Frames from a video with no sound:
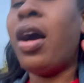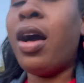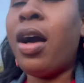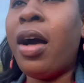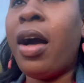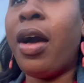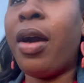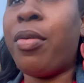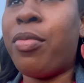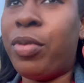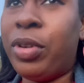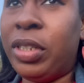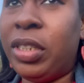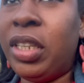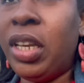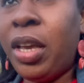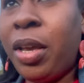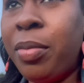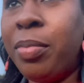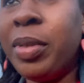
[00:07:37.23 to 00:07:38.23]
I was
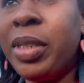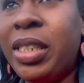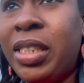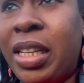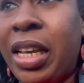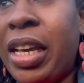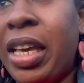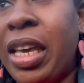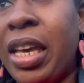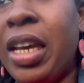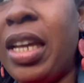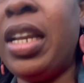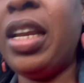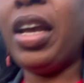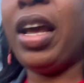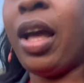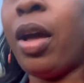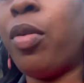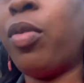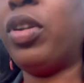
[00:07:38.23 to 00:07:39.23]
mistaken.
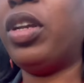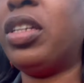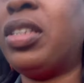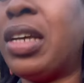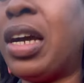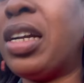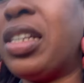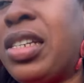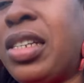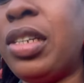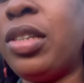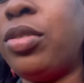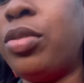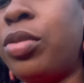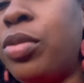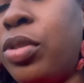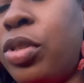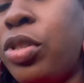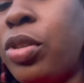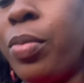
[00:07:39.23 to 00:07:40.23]
I wanted to actually go
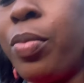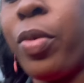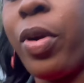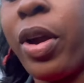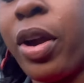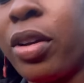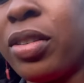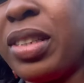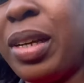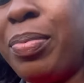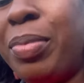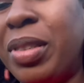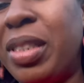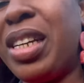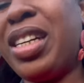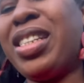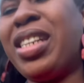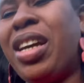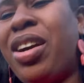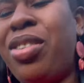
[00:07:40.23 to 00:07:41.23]
somewhere else. That place
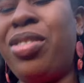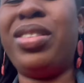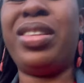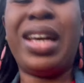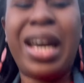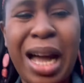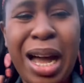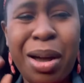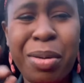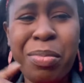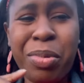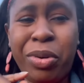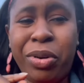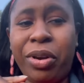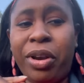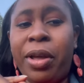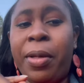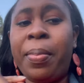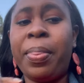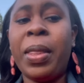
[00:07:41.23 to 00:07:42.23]
actually called the harbour.